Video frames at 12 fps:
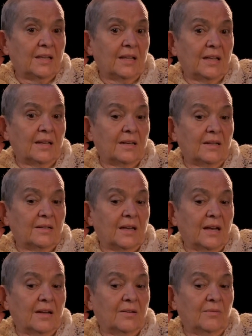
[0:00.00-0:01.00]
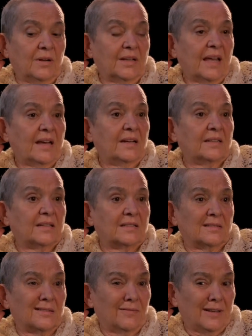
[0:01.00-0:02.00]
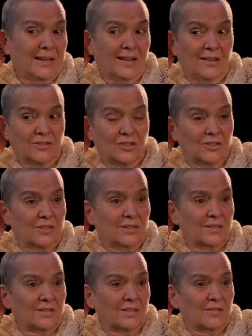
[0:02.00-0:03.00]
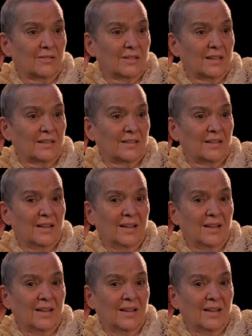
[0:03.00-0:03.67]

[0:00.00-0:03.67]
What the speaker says: thinking that, well, Canada doesn't have any culture, and it's, you know, like...